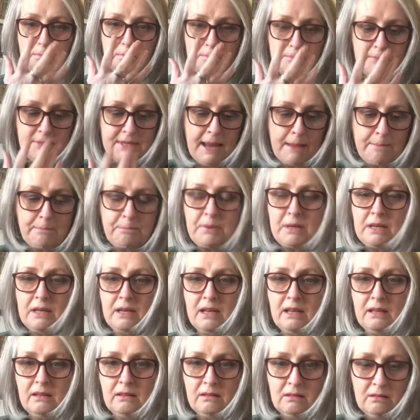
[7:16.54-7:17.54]

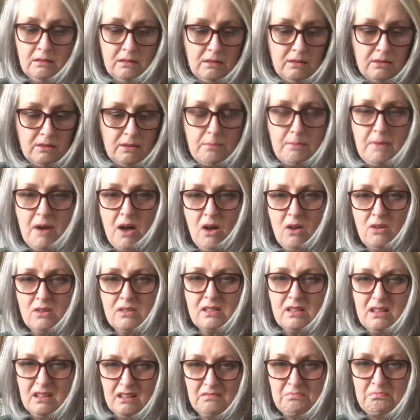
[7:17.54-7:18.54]
dampening the
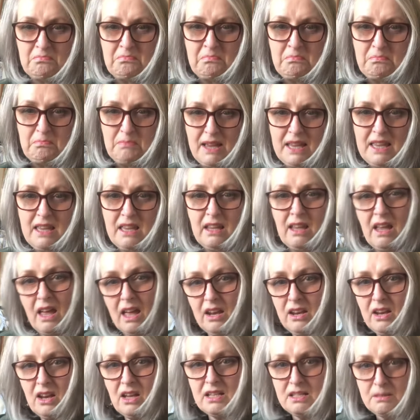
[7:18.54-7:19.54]
mask and making it a
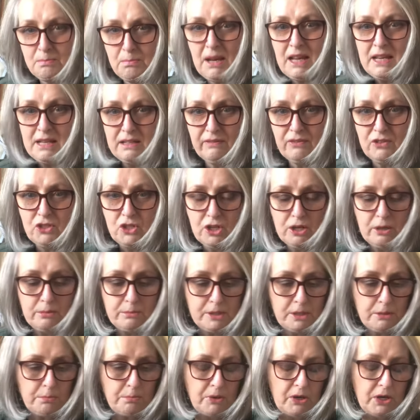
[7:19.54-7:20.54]
nice place for germs
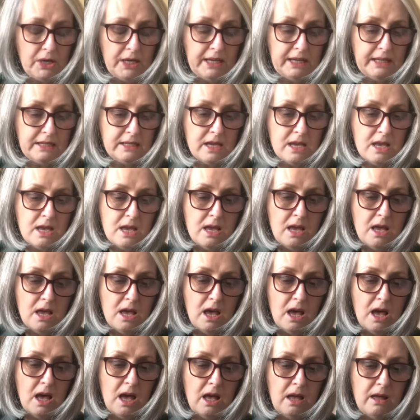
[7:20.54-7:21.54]
to breed.
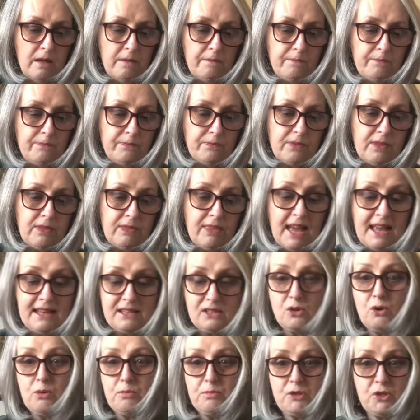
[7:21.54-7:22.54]
That's
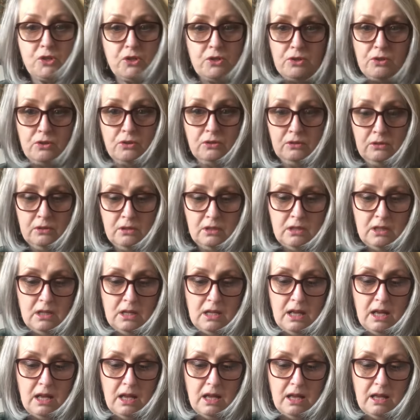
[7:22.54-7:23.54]
optional.
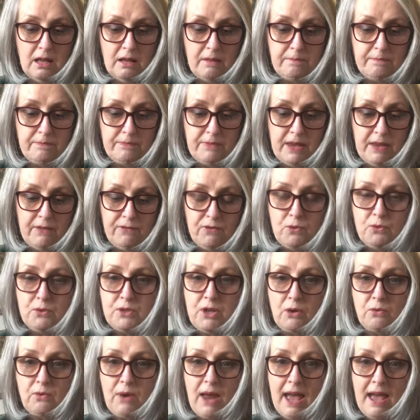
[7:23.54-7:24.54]
If you
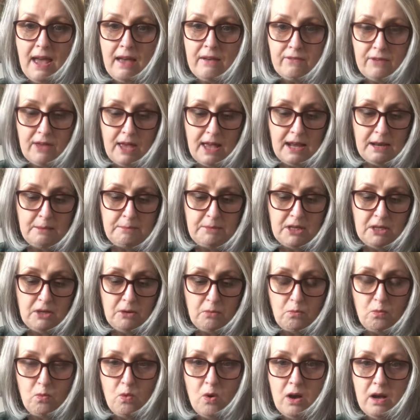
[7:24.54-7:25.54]
don't have
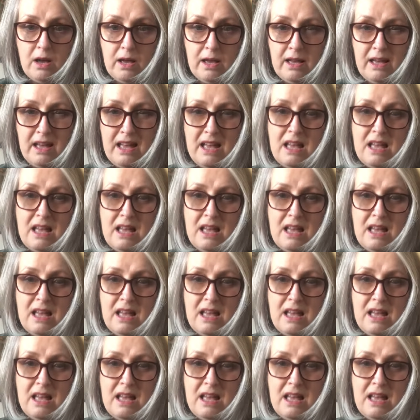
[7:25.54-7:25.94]
aluminium wire,